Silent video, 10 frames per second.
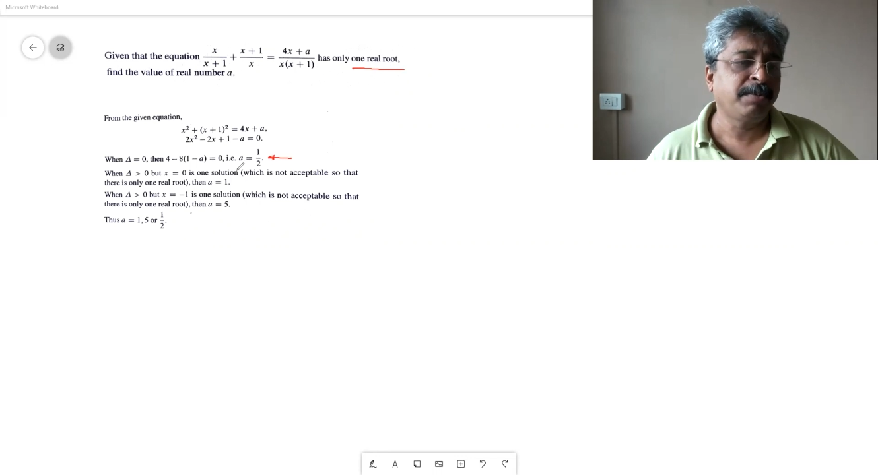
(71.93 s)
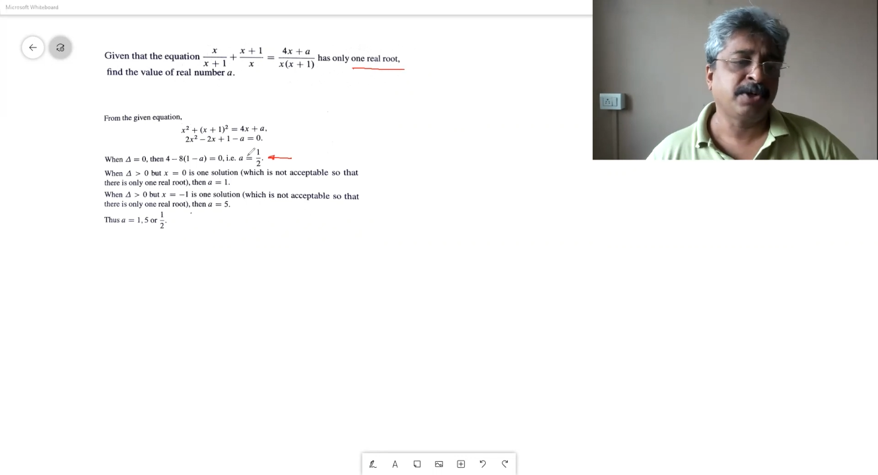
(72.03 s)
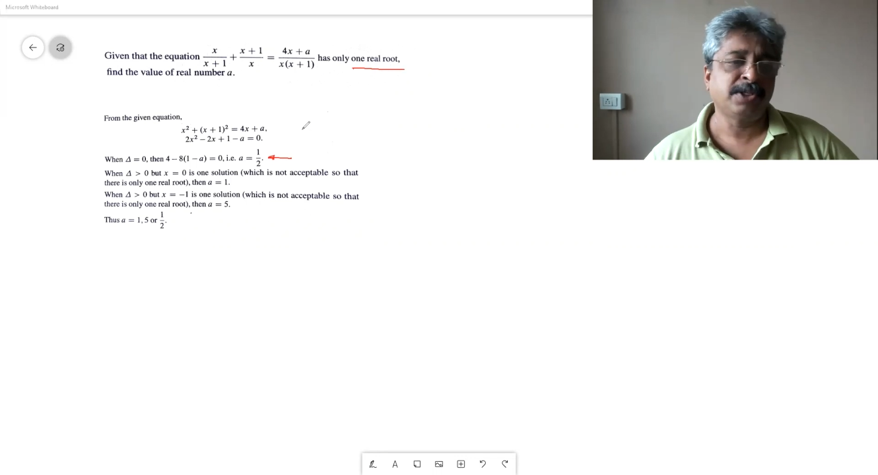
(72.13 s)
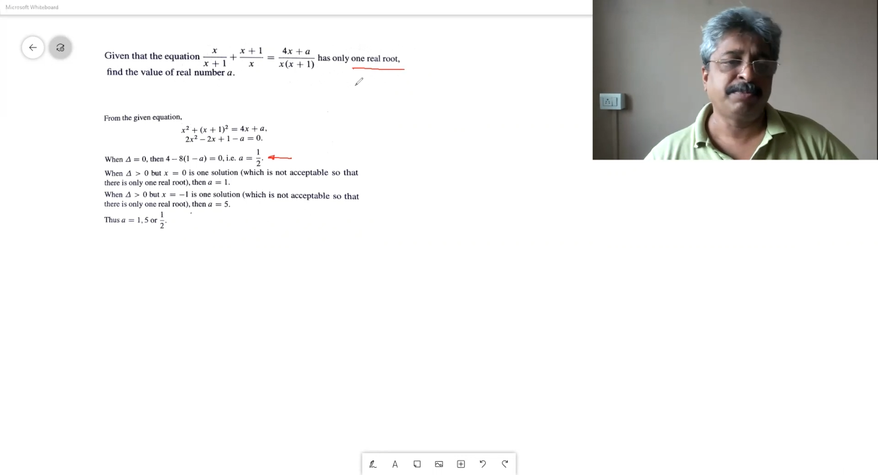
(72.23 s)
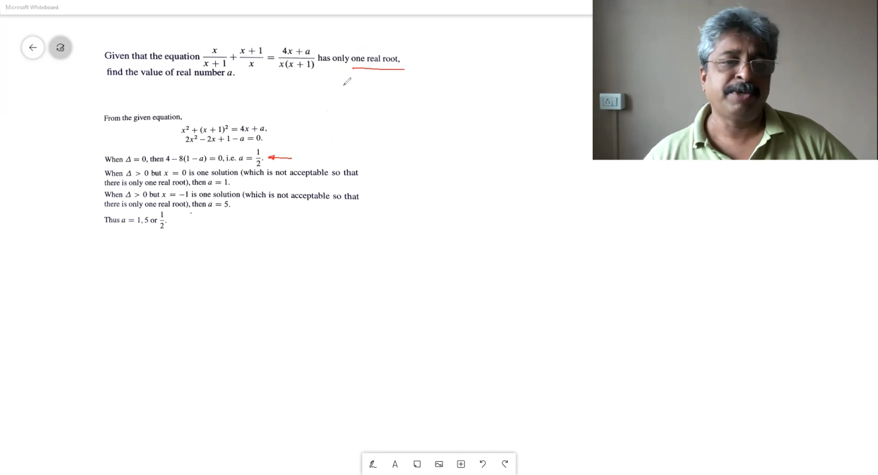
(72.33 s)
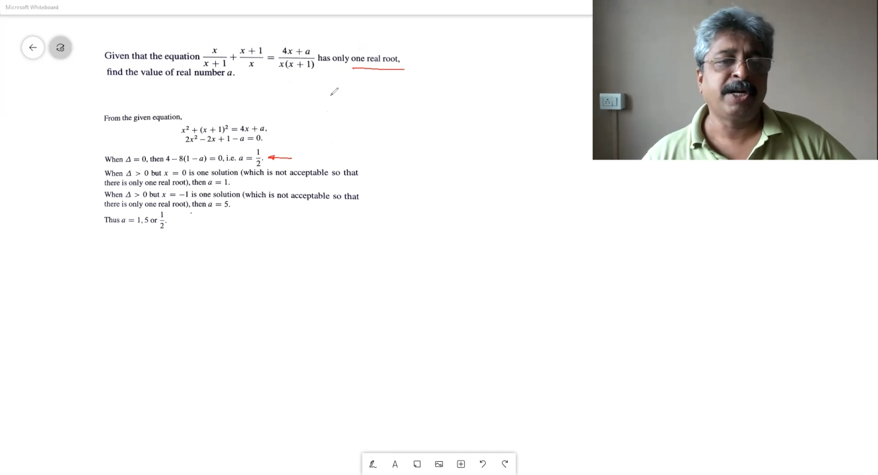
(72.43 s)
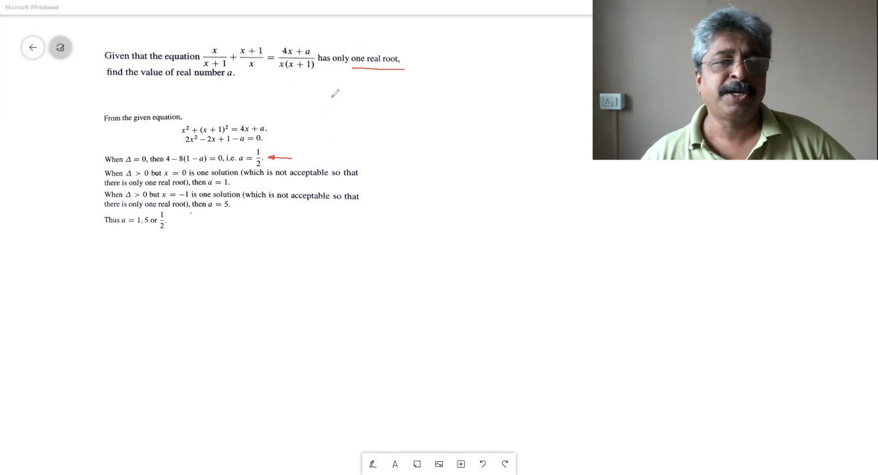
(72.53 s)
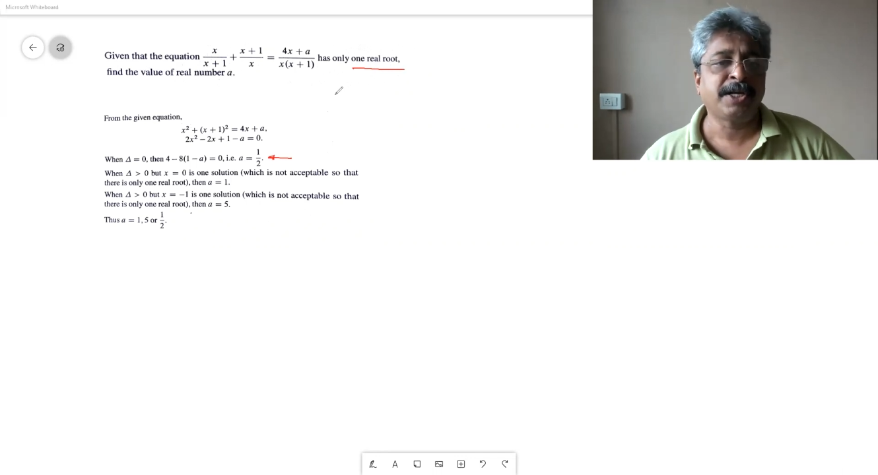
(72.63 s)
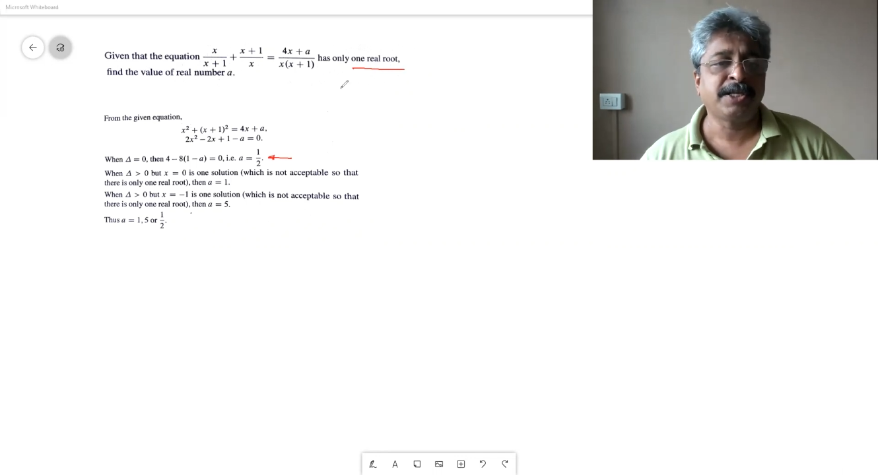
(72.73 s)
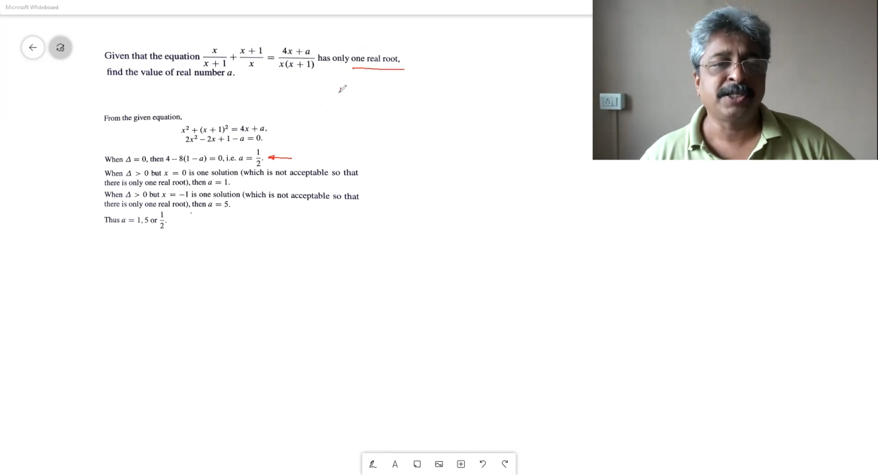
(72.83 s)
because if
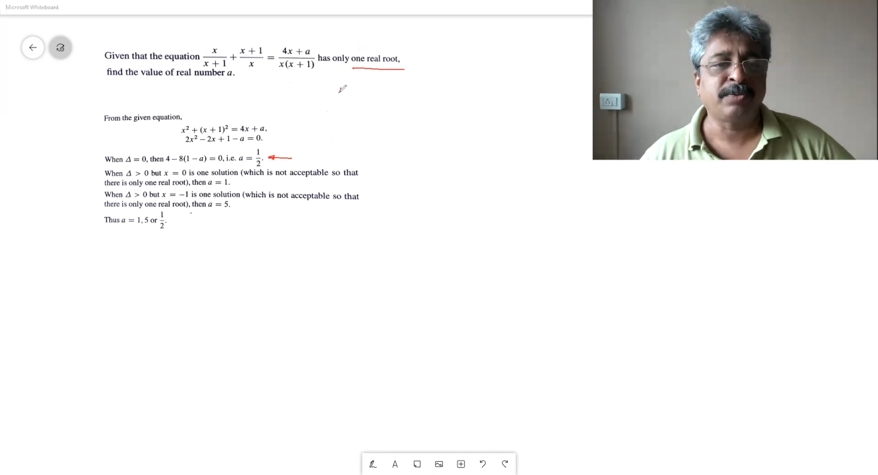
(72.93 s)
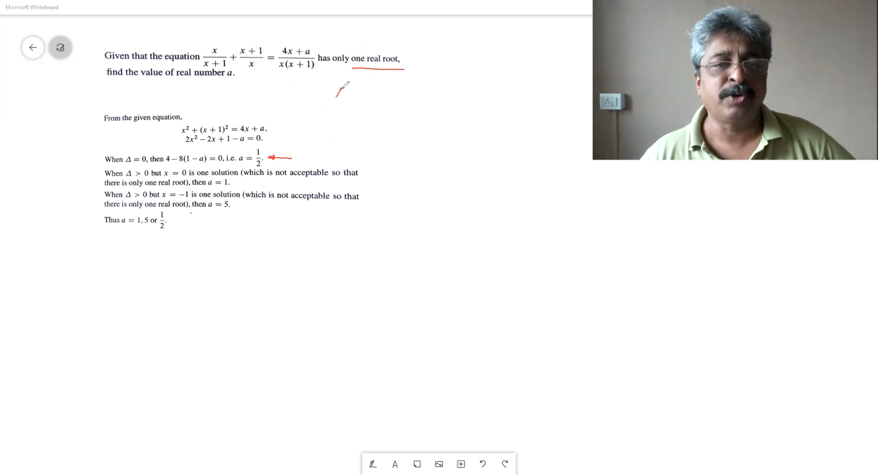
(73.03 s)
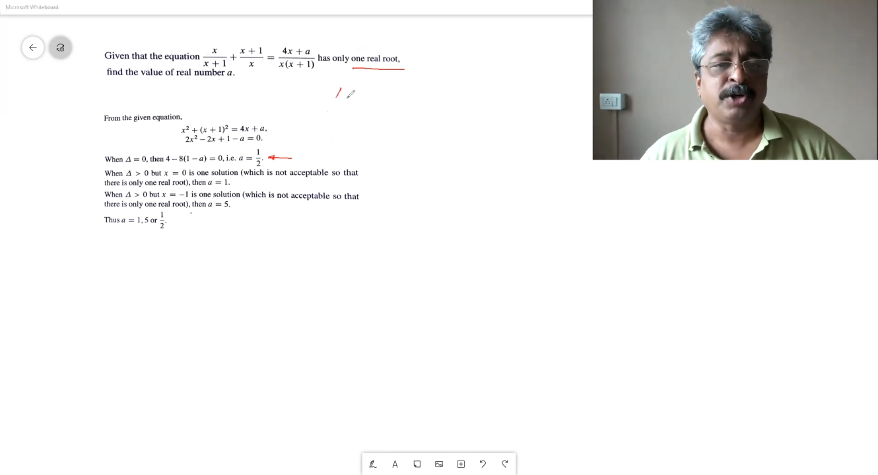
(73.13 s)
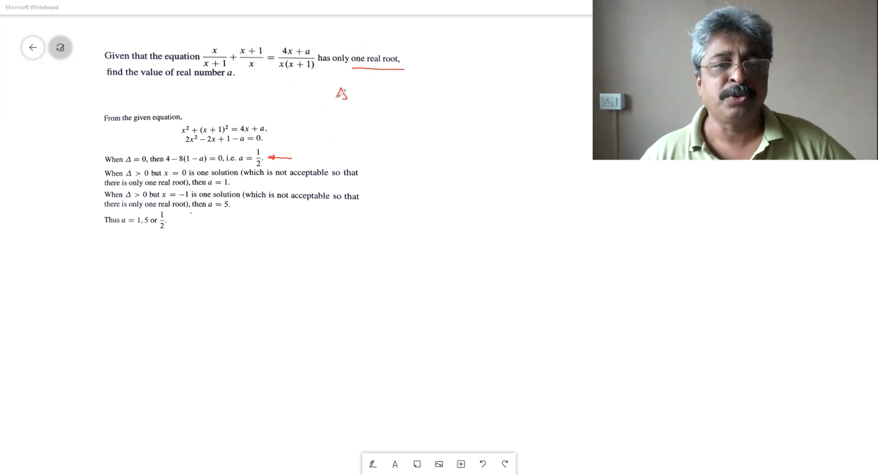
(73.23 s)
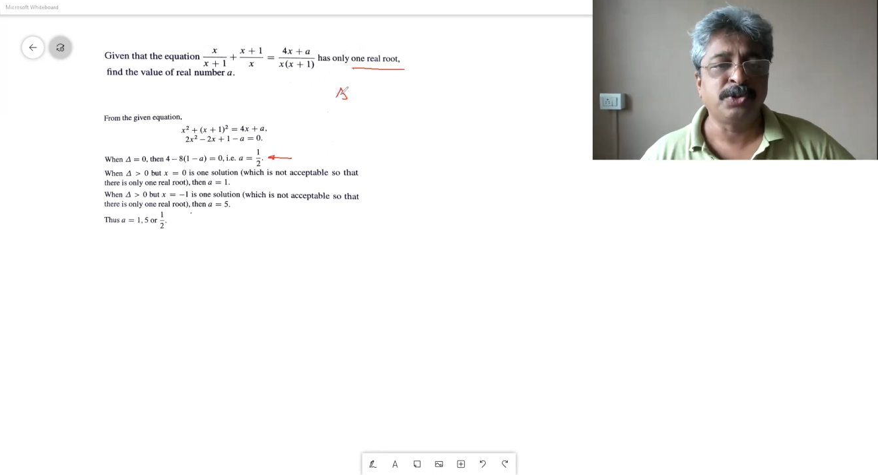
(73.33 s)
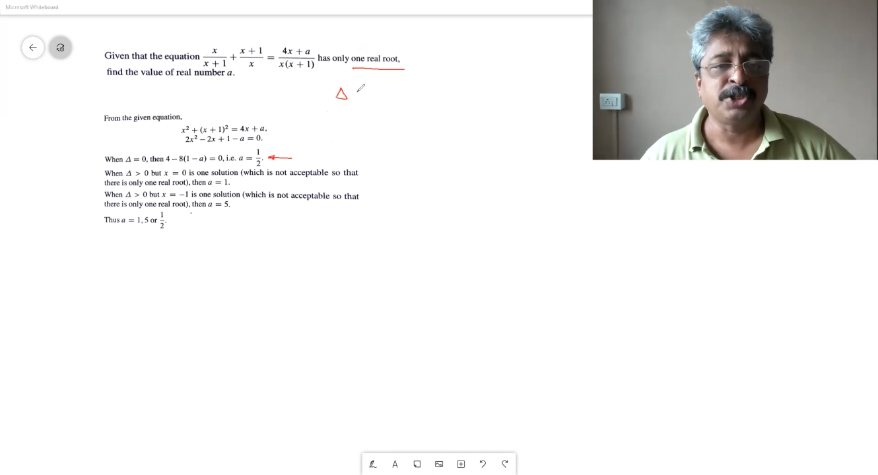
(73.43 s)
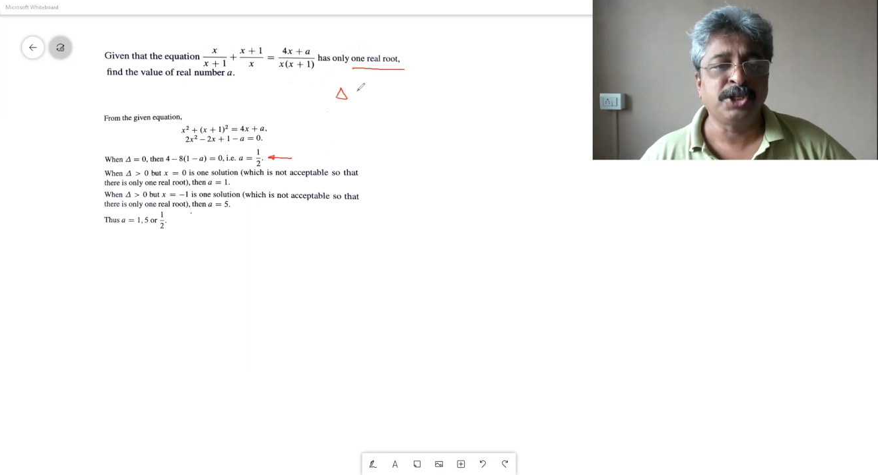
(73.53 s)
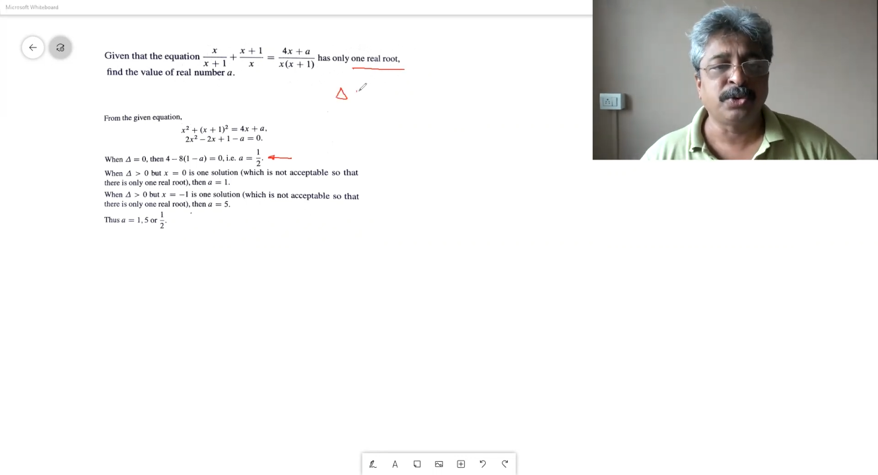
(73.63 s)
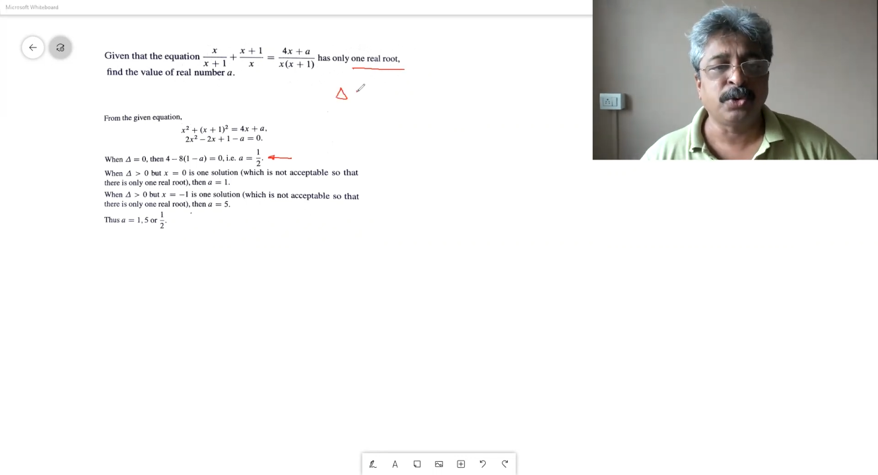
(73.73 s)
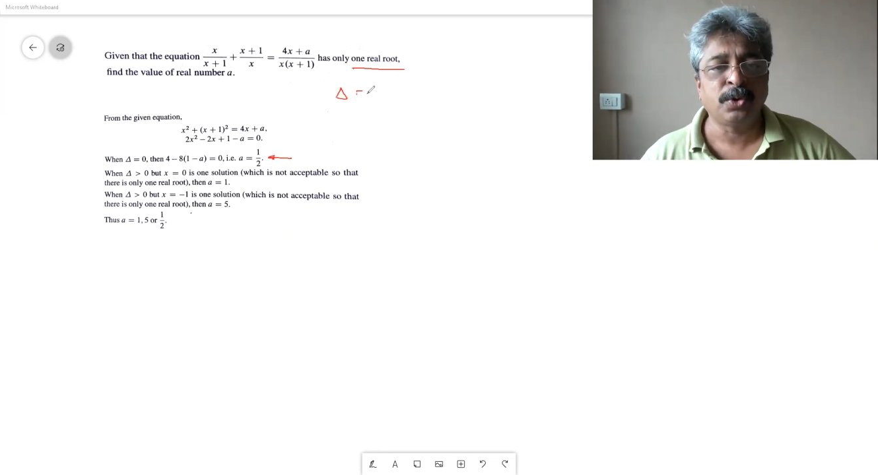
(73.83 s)
delta is equal to
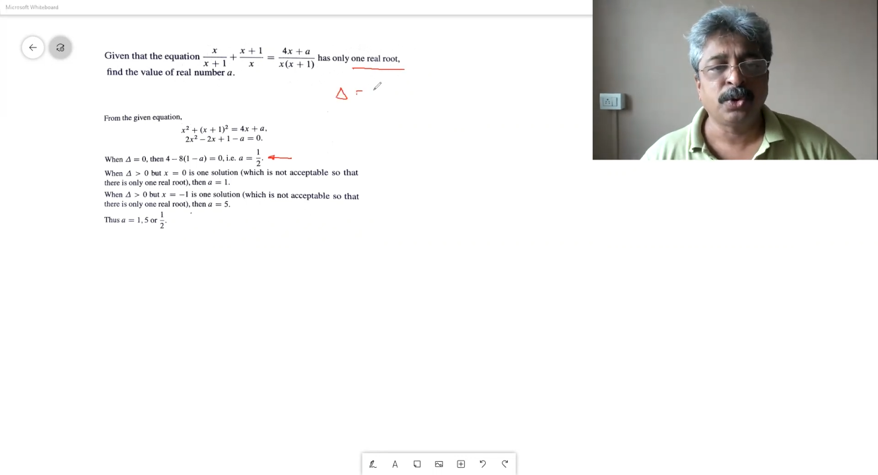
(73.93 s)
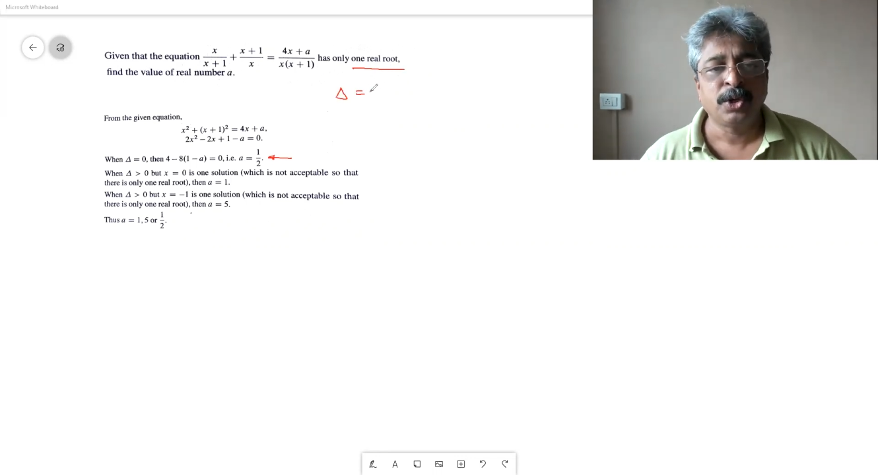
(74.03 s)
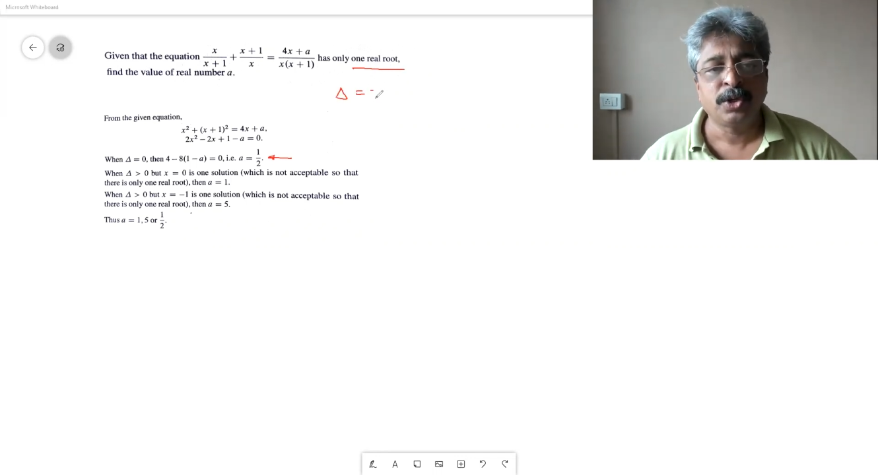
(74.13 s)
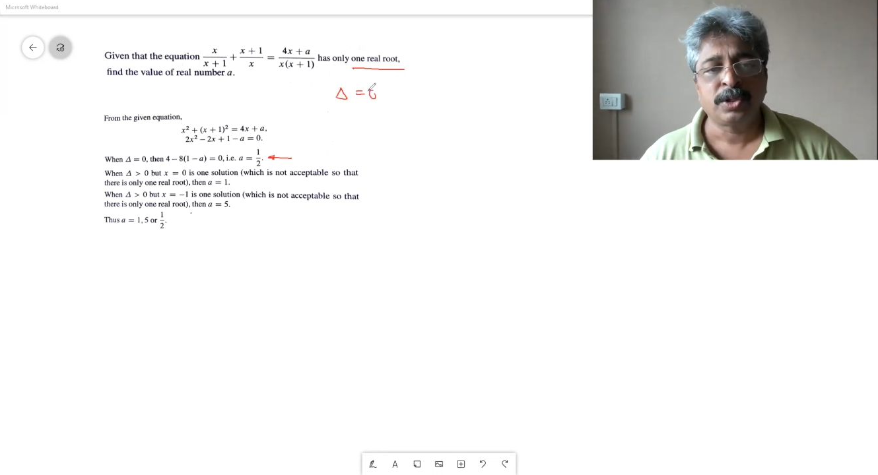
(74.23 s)
0,